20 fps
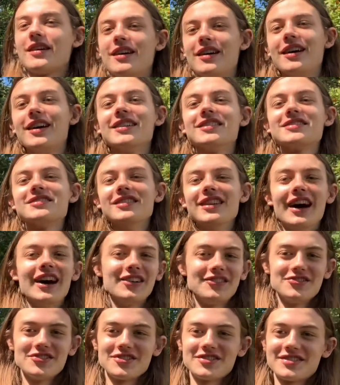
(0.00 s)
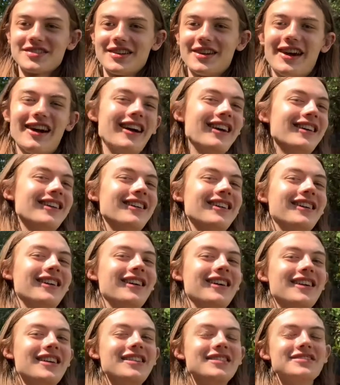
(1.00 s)
it's not just a
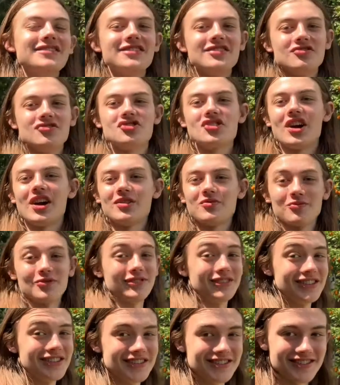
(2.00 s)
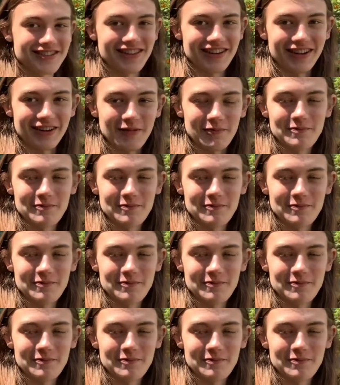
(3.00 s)
instant shot and release thing,